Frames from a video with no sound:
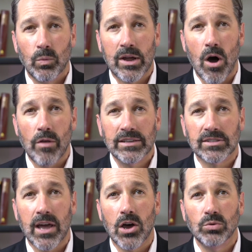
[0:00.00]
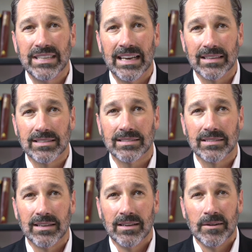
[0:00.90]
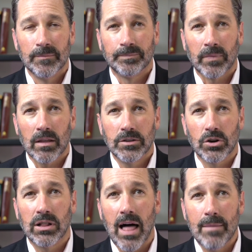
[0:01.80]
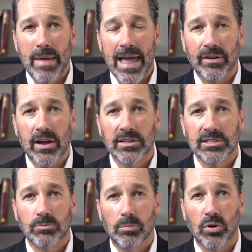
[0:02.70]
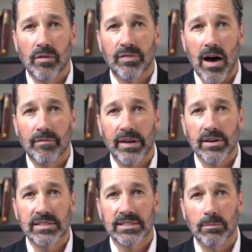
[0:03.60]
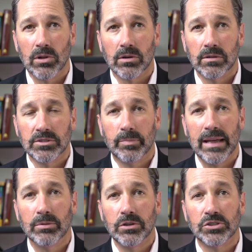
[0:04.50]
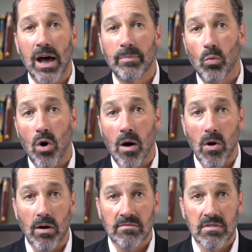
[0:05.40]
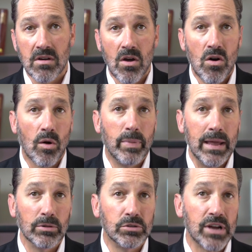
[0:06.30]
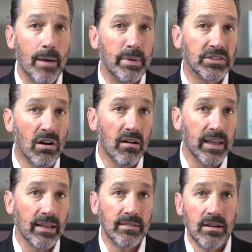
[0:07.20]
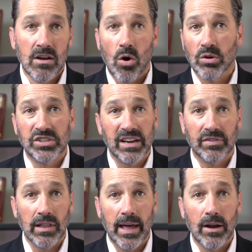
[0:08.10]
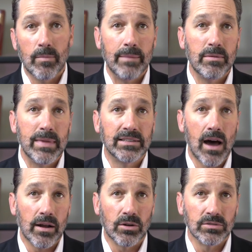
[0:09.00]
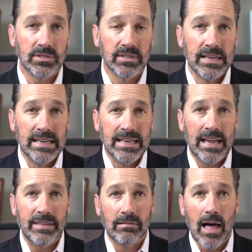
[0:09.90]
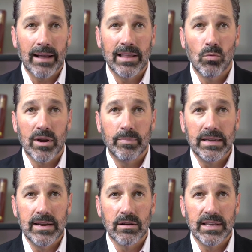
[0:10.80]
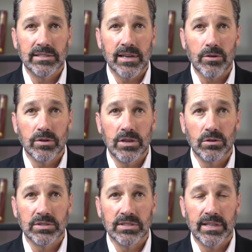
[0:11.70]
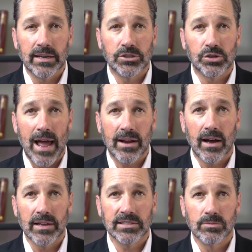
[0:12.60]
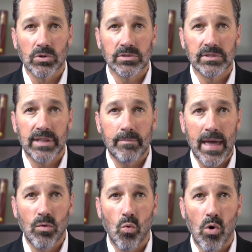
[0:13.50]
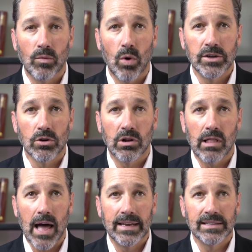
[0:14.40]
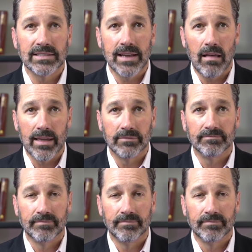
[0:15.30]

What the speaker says: We call these co-tenants. Your client may have a customer profile very similar to people who shop at Walmart, or people who shop at Target, or Chick-fil-A, or maybe McDonald's, and they likely want to be near these other uses that attract customers that may want what your client is selling.